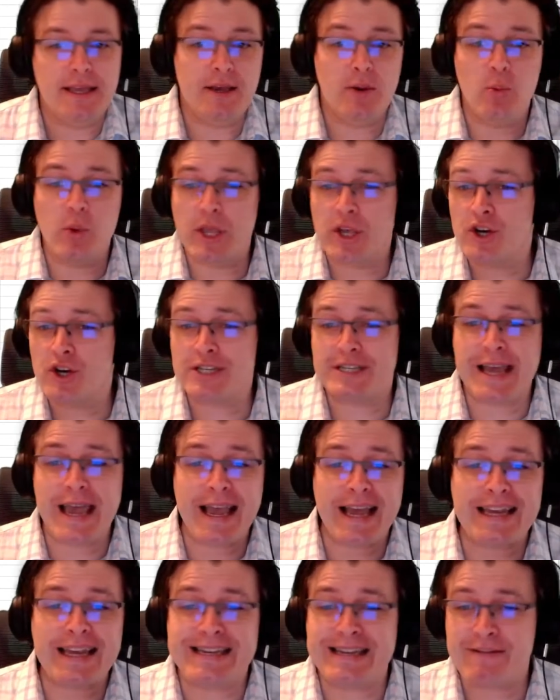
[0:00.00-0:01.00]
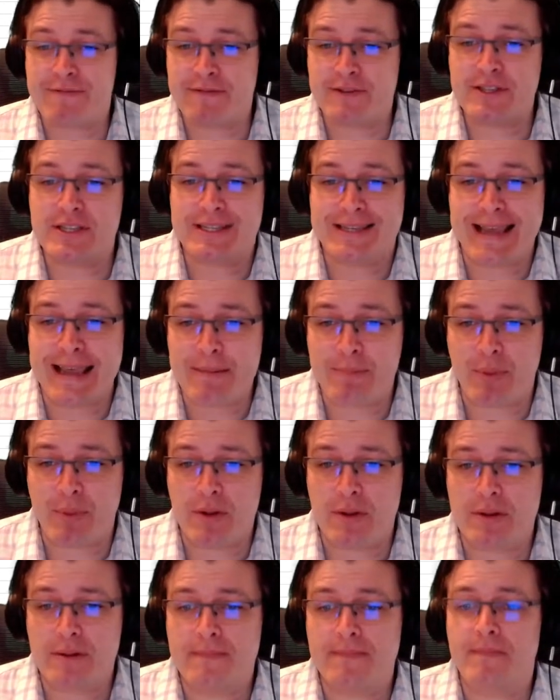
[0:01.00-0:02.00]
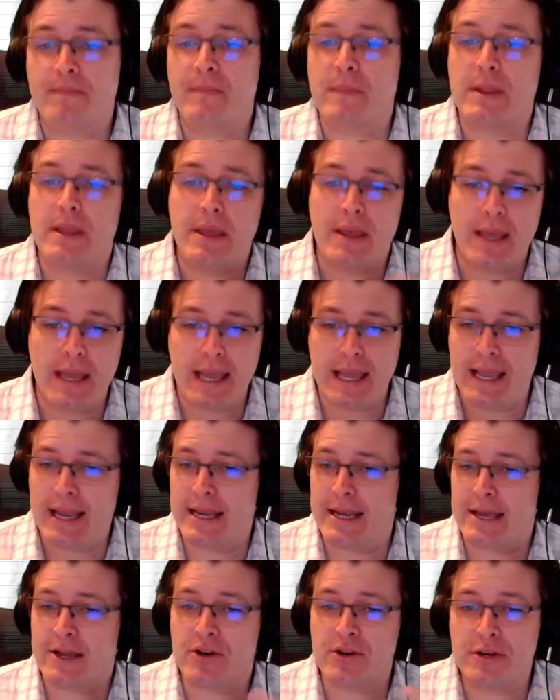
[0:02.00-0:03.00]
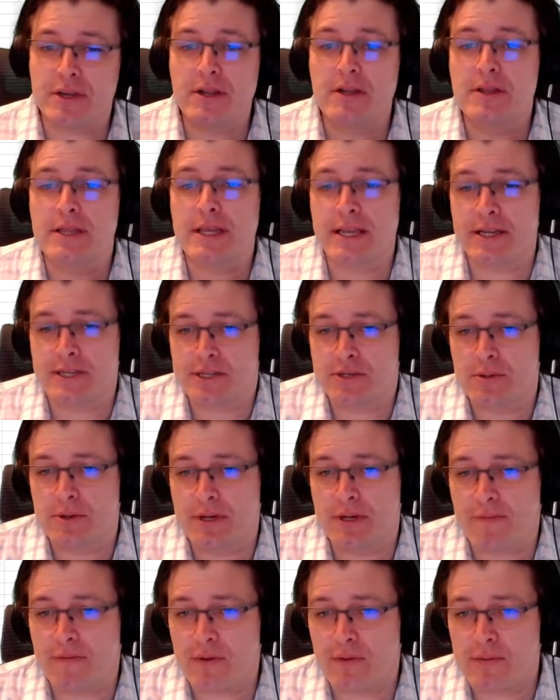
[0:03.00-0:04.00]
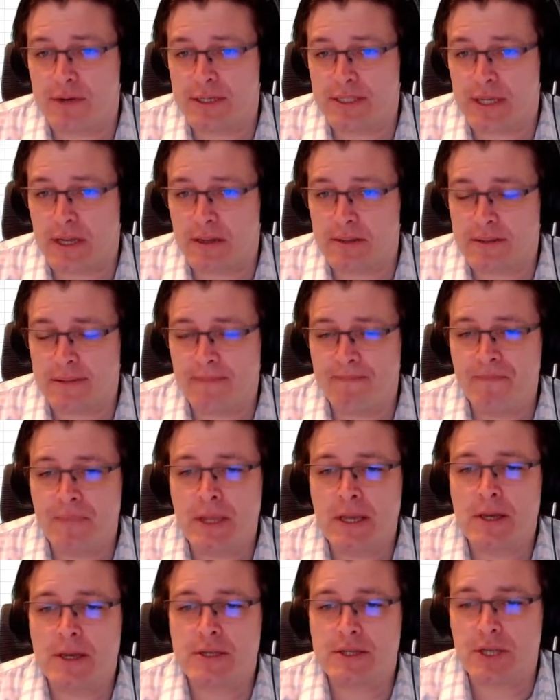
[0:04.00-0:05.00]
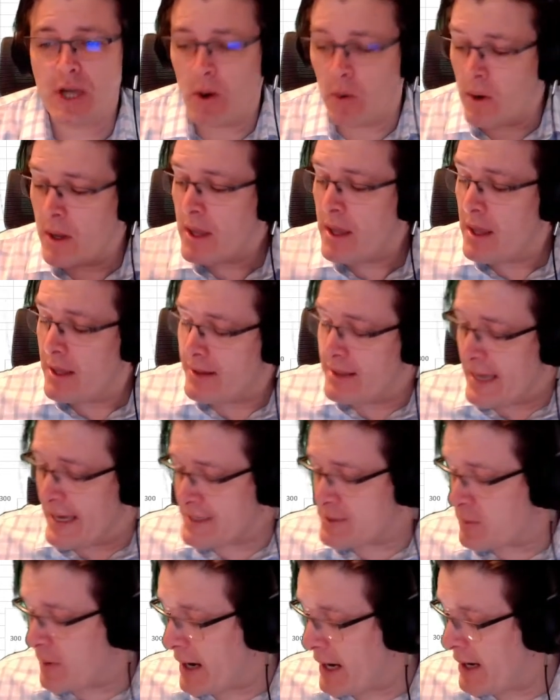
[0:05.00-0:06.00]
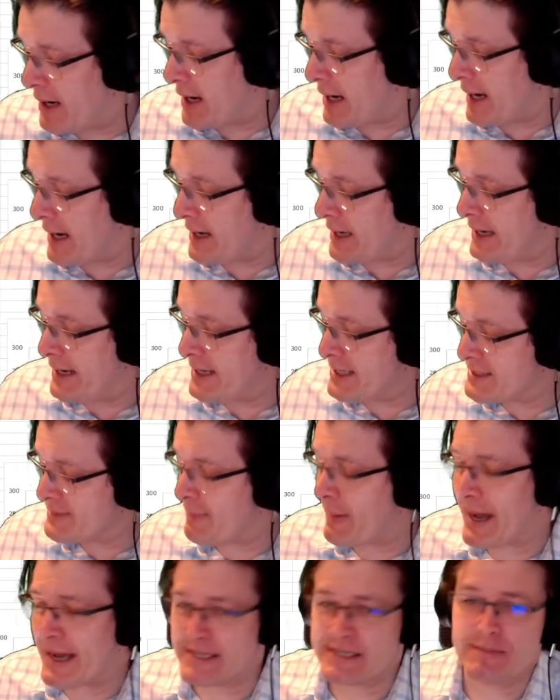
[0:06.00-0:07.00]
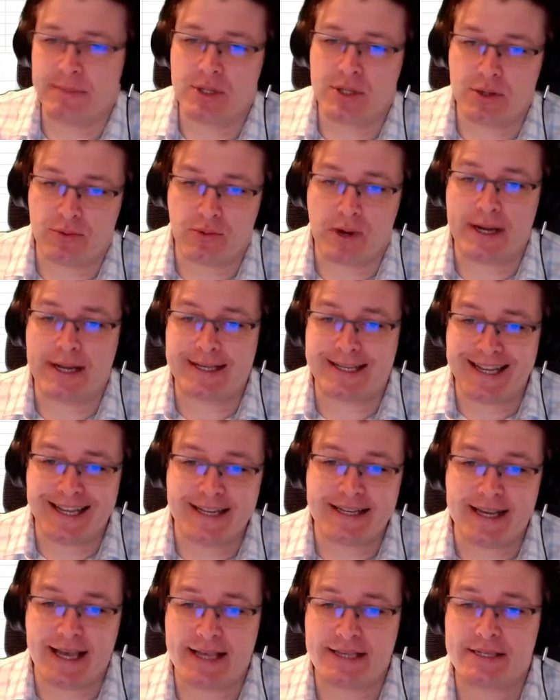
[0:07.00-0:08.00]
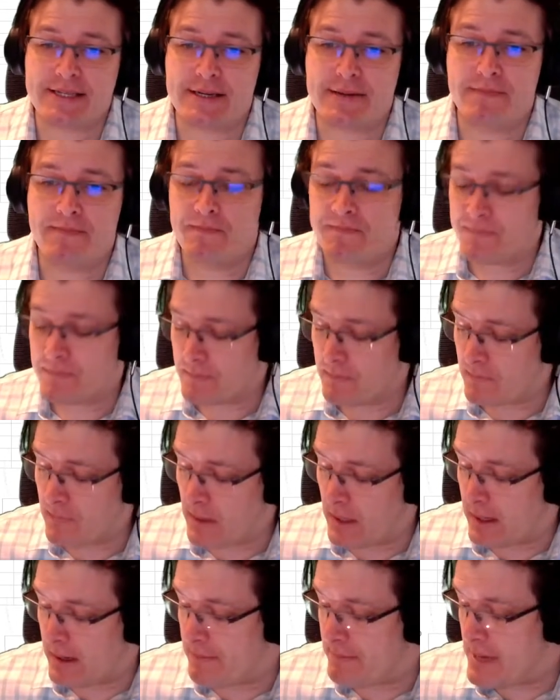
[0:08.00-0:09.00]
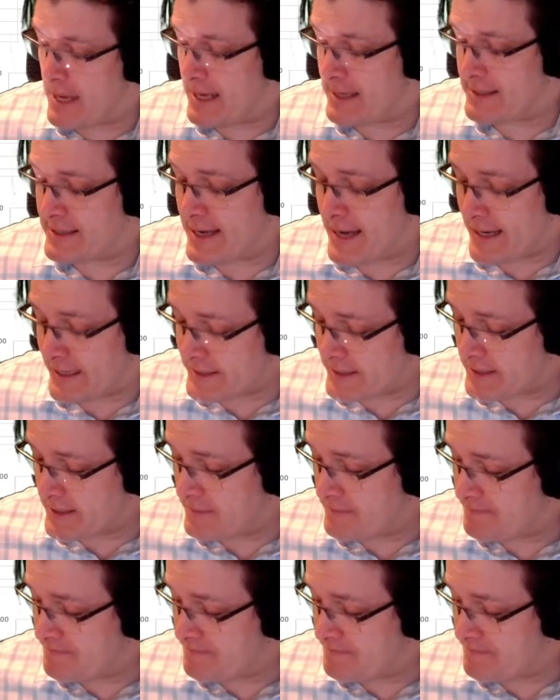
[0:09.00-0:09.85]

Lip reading: we could take a different sample, and it could lead us to a different result. So that's why it is possible to run a t-test and test